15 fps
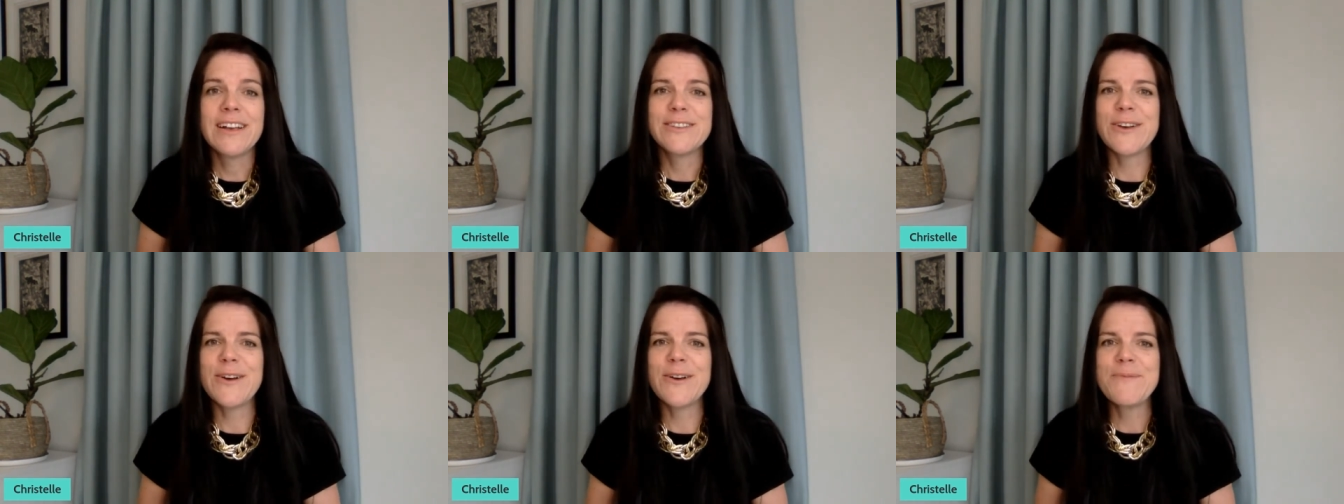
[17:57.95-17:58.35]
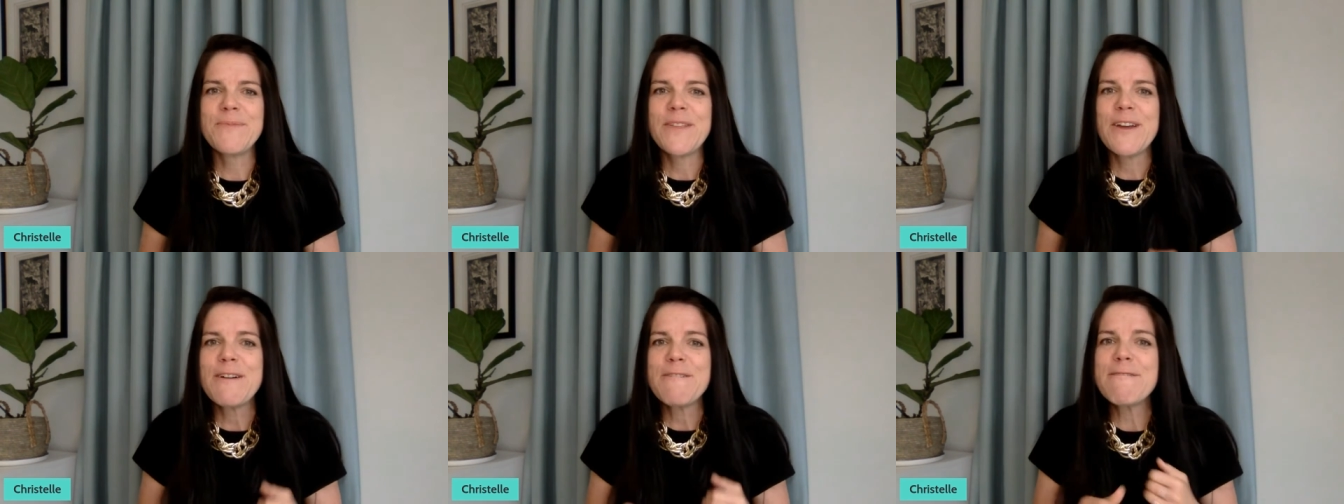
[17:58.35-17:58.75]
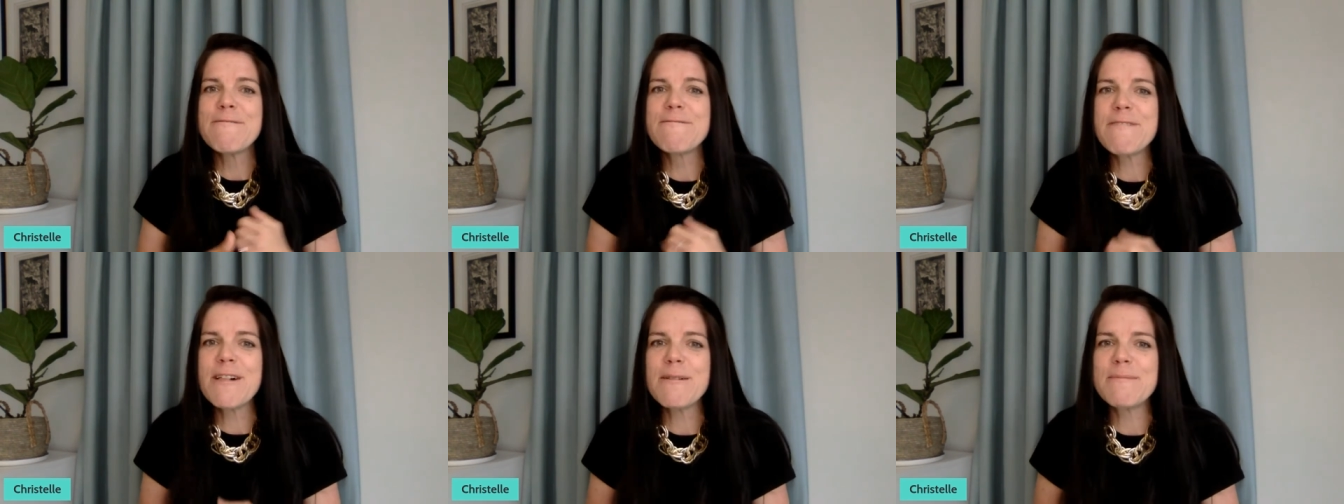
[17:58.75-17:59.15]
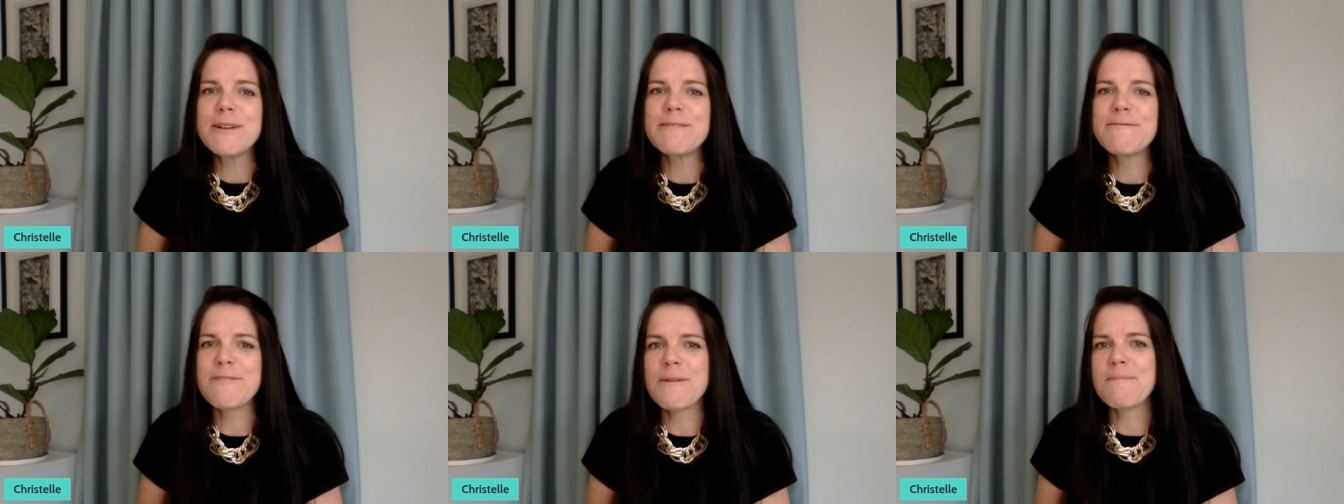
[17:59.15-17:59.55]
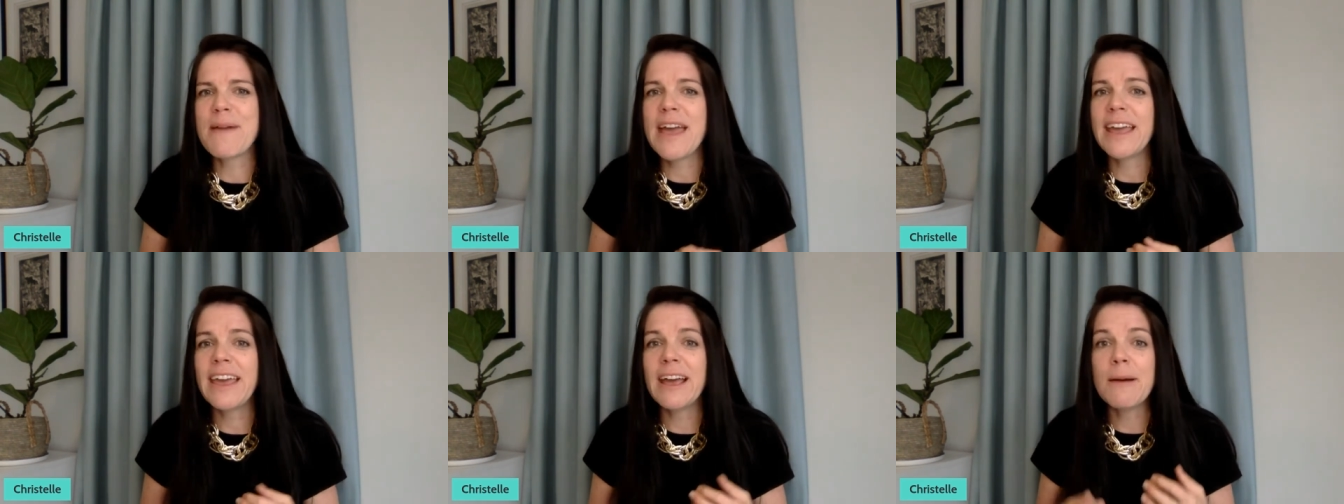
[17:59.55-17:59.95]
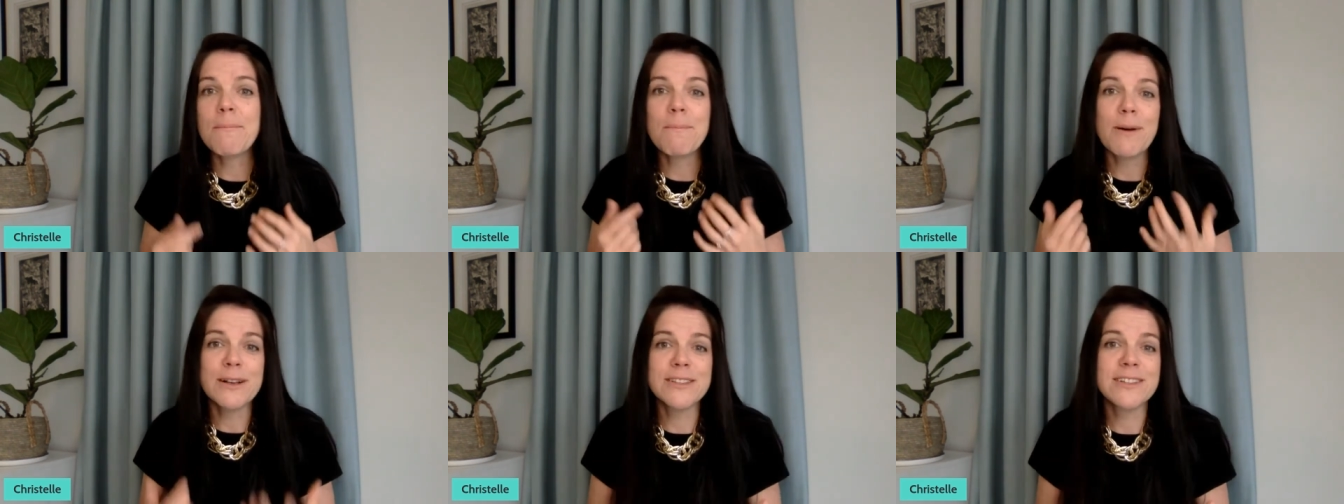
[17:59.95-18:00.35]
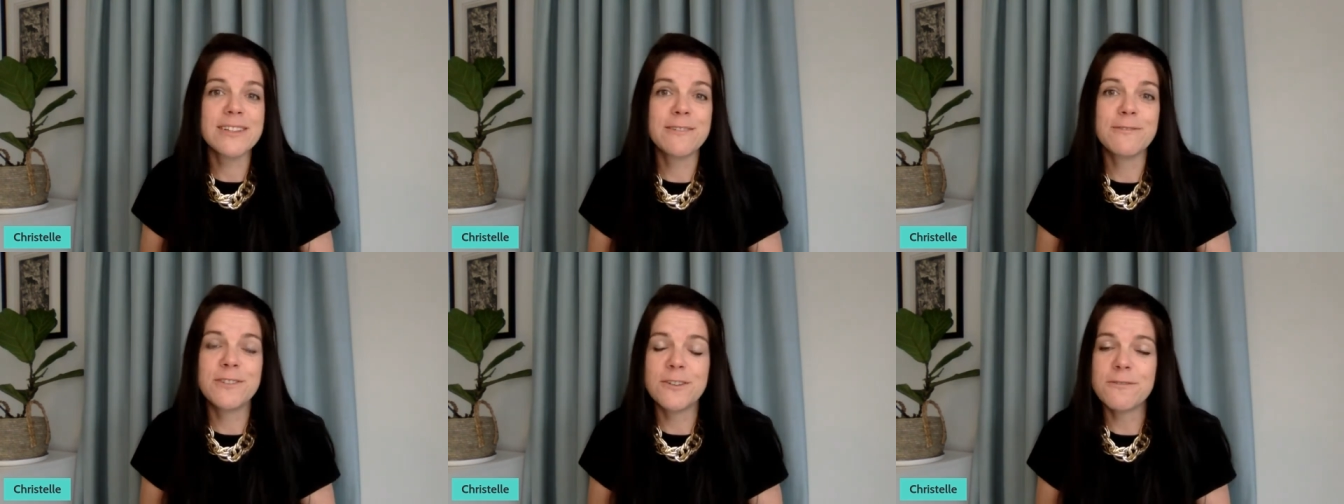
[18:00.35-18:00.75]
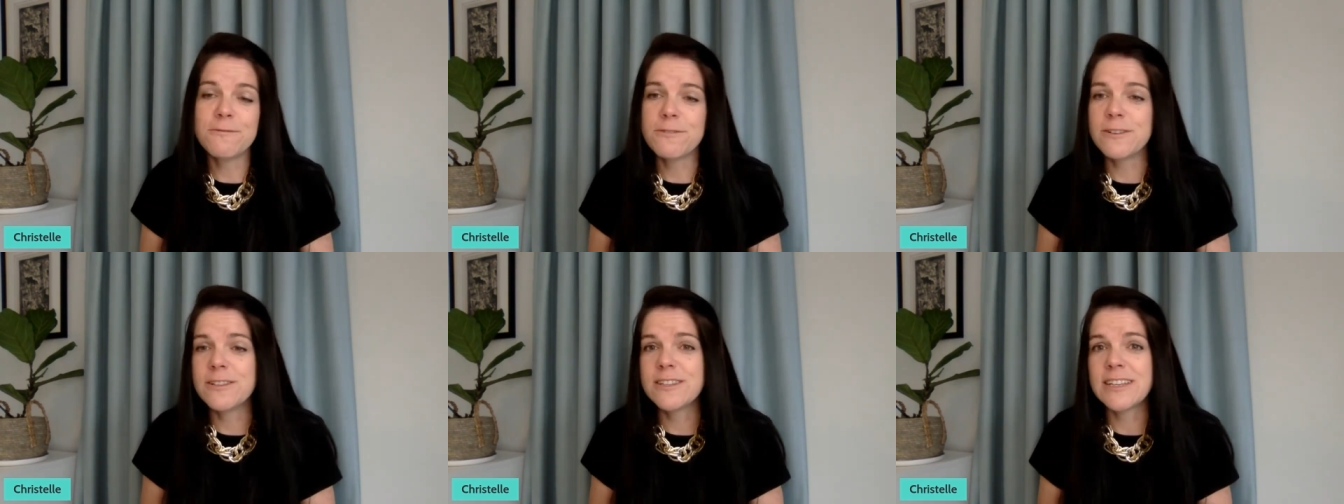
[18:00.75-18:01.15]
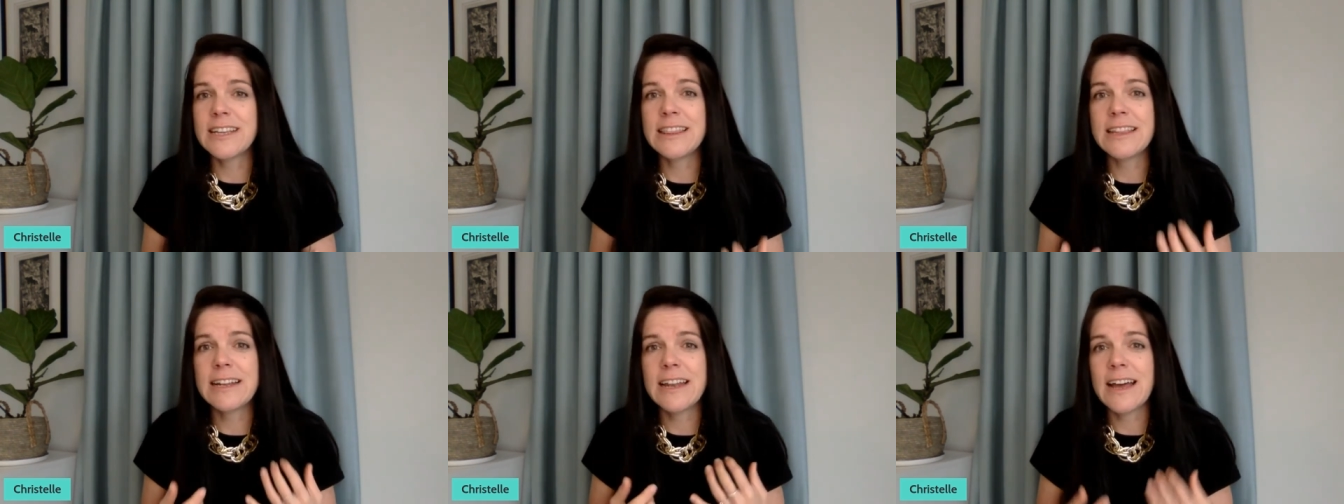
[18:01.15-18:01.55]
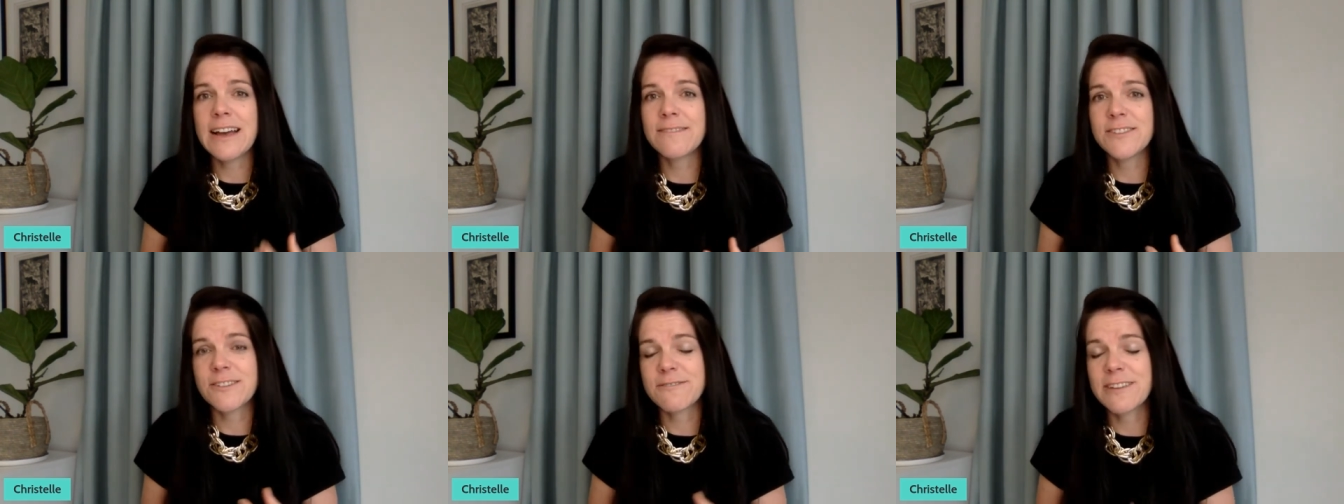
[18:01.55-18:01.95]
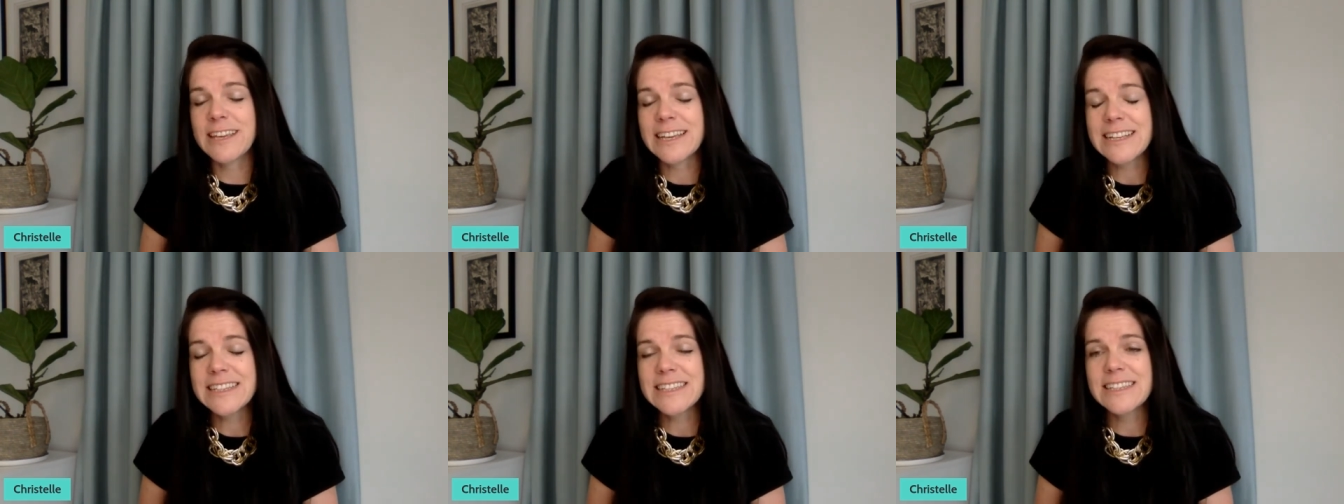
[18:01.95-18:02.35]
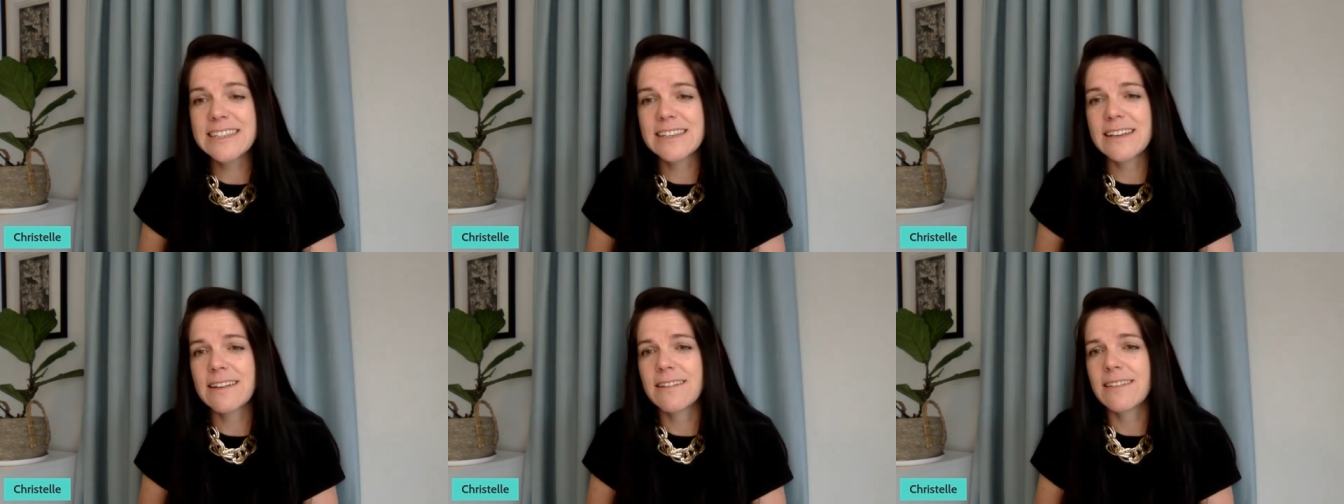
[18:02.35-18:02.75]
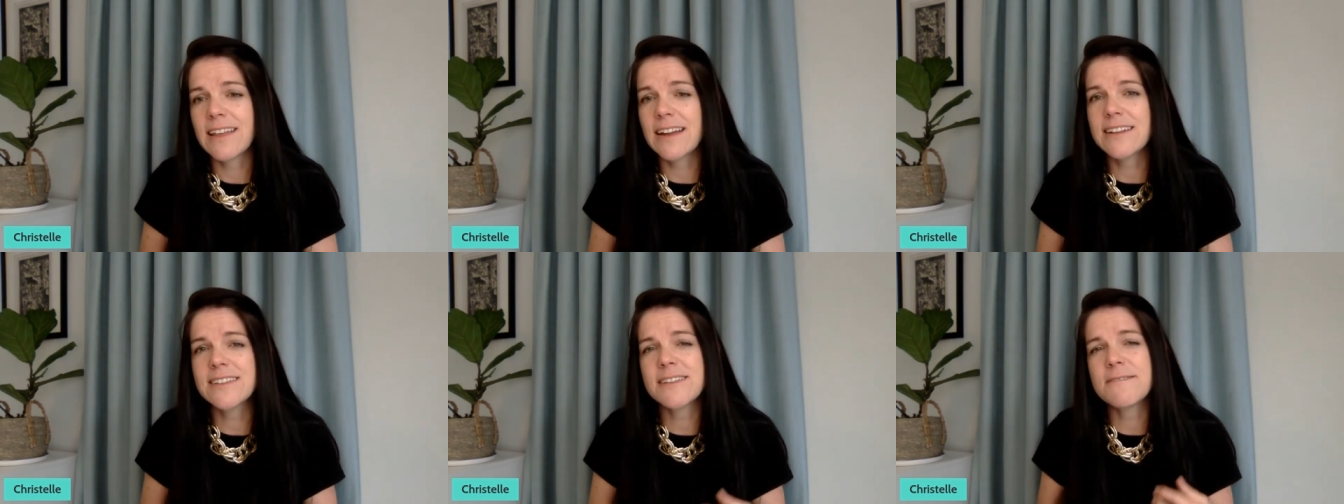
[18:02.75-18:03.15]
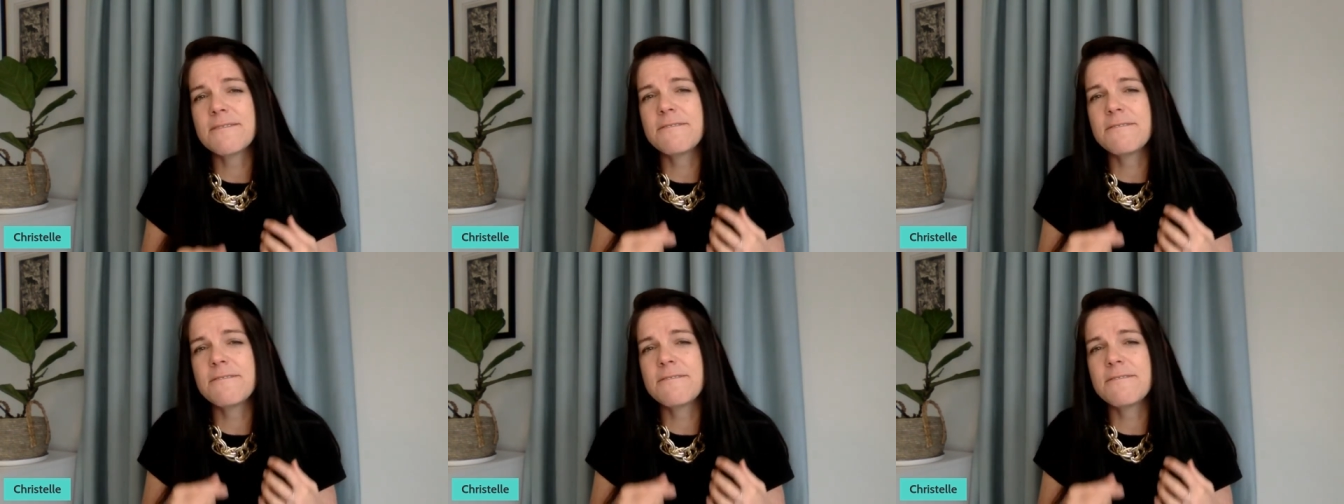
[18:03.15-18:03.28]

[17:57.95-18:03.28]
So fulfillment from making a positive difference in the lives of kids, that is a